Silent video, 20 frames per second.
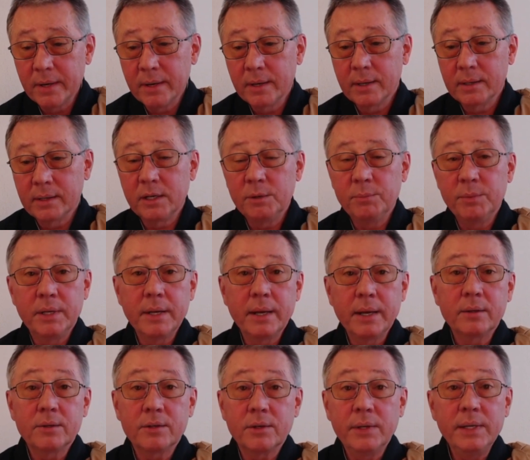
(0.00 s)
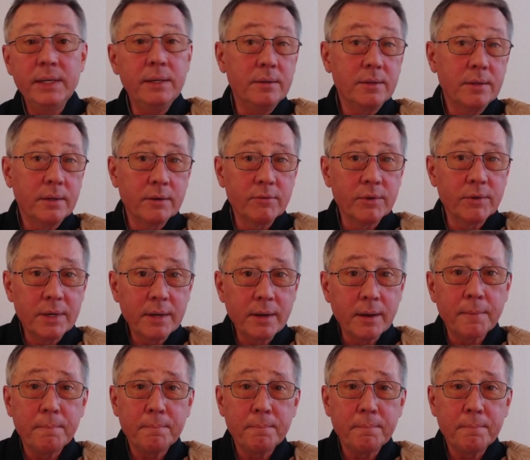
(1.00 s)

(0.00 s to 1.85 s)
and he began to eat every day.